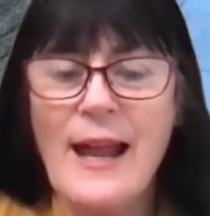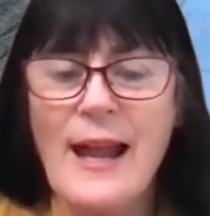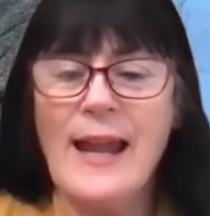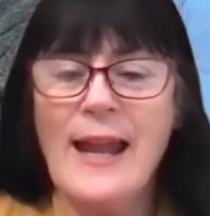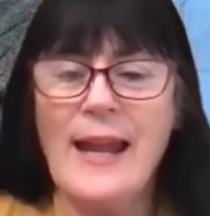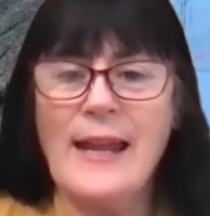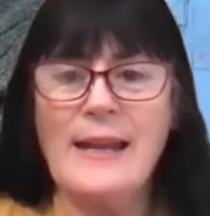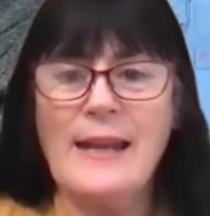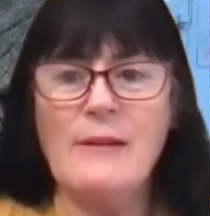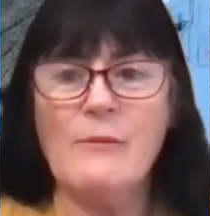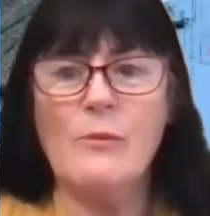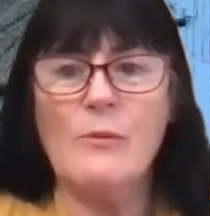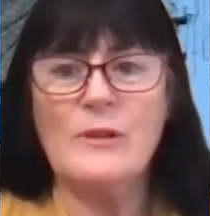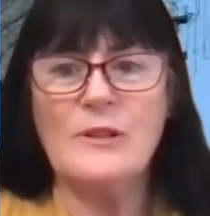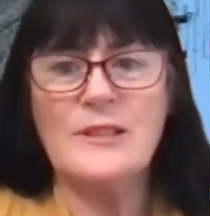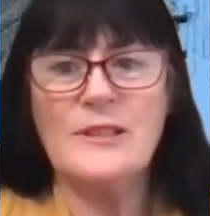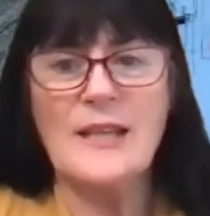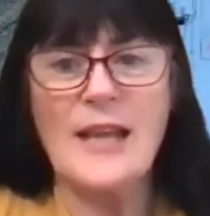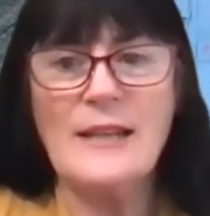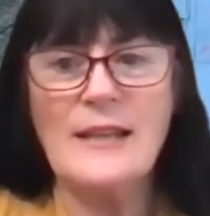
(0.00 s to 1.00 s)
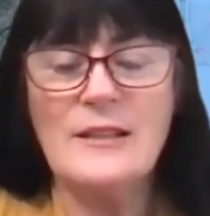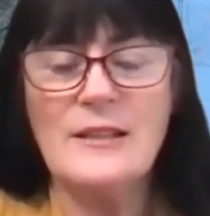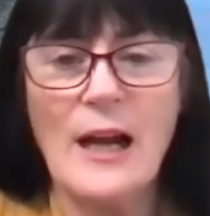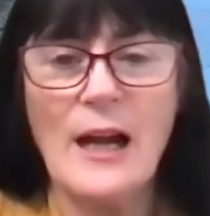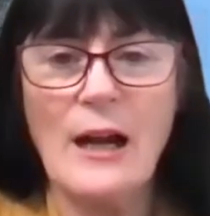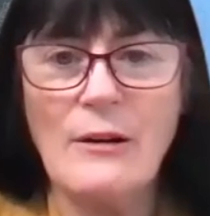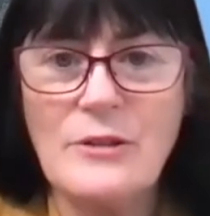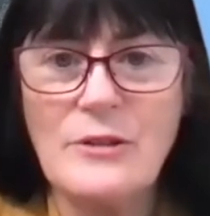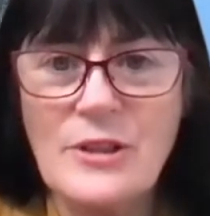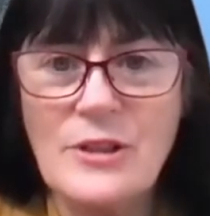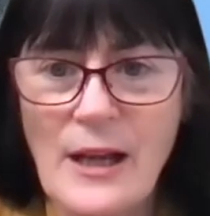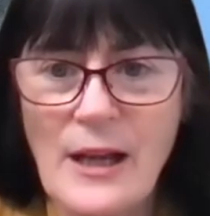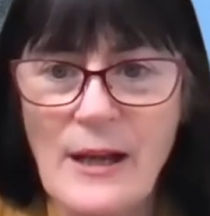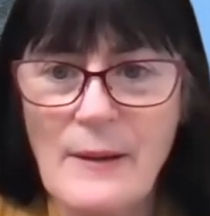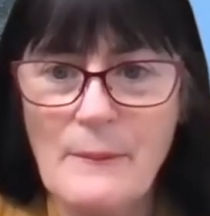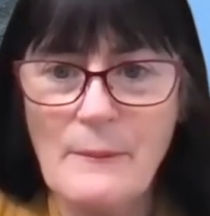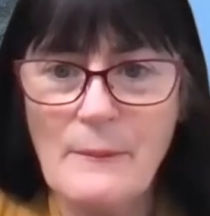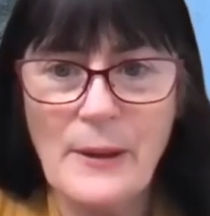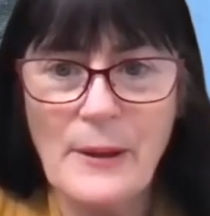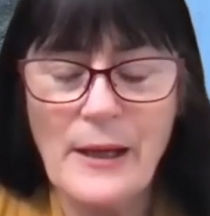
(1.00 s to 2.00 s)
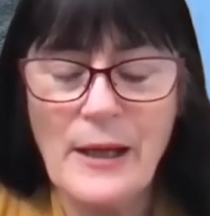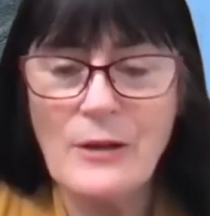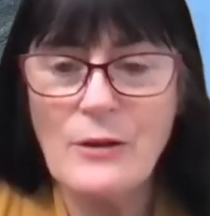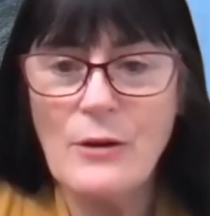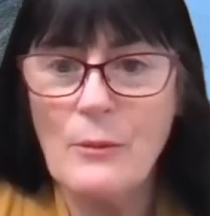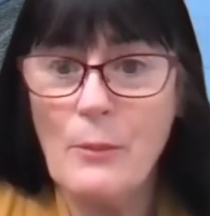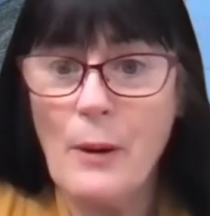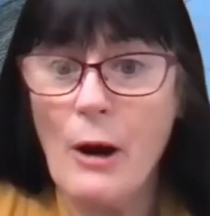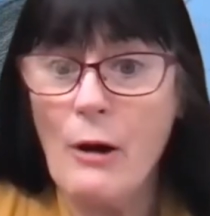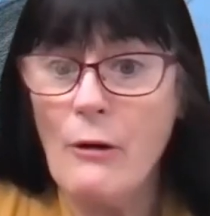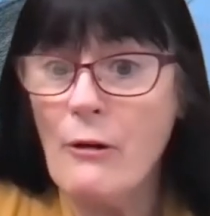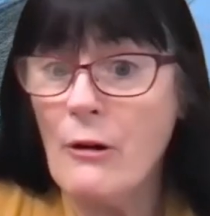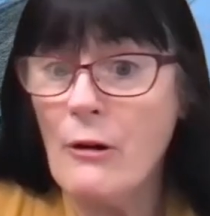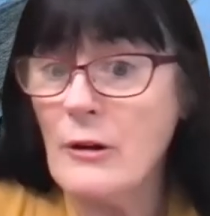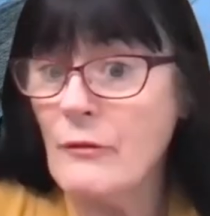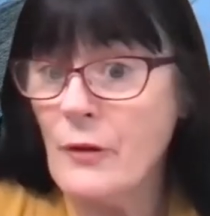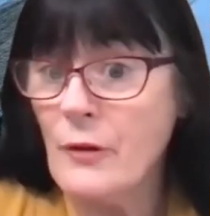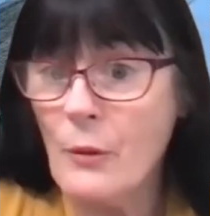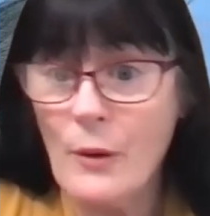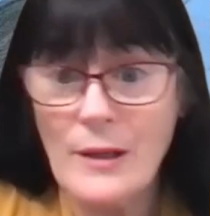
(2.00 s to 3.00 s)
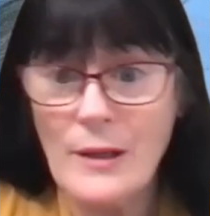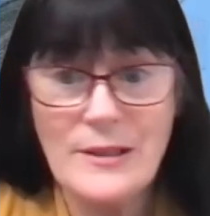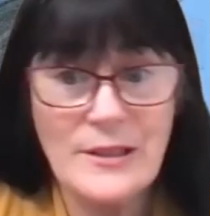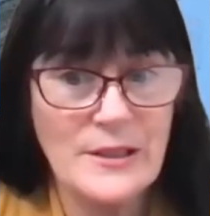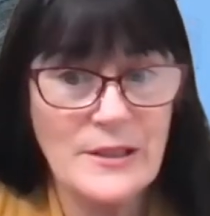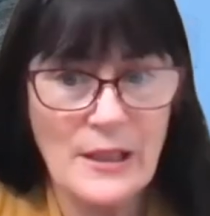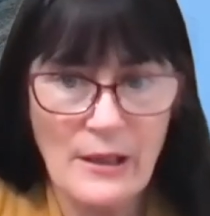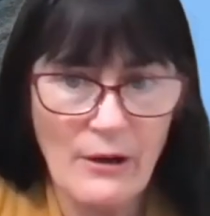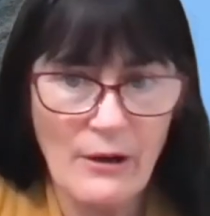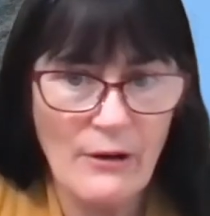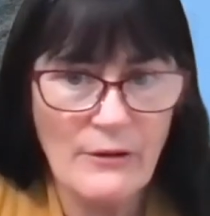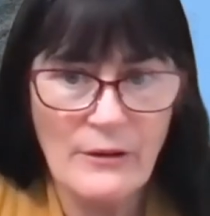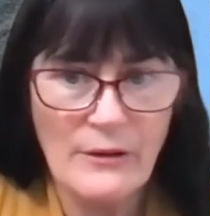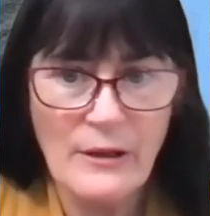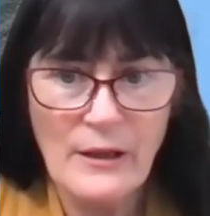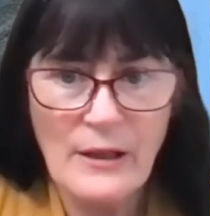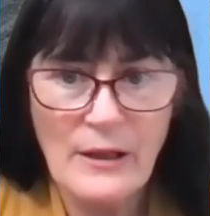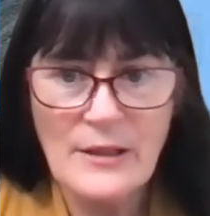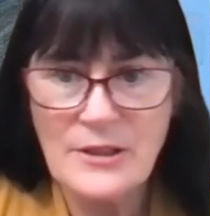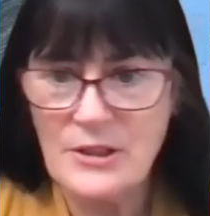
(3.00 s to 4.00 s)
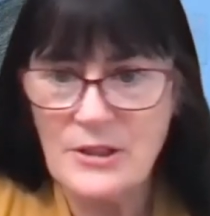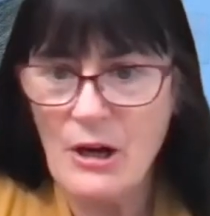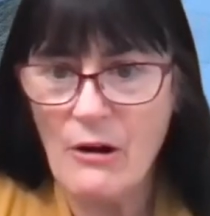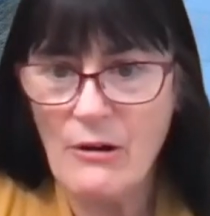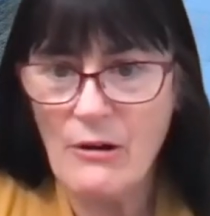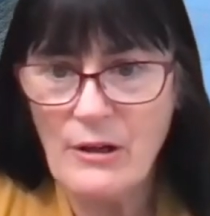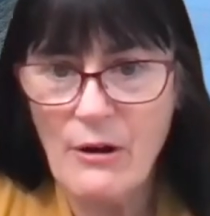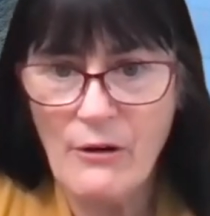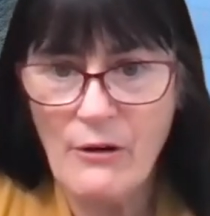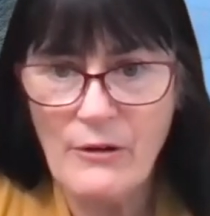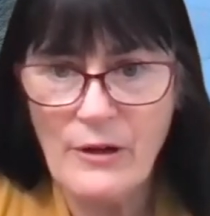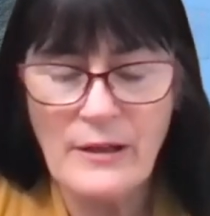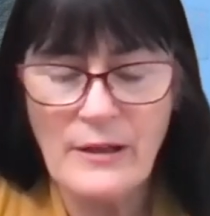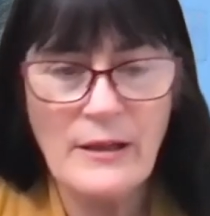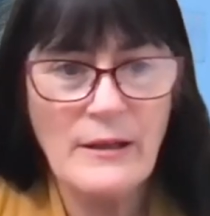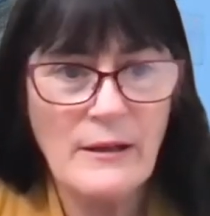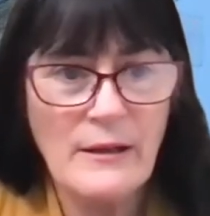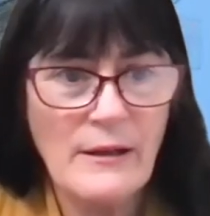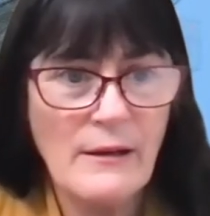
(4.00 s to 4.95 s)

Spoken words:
He would send out beginner baron if you wanted to start learning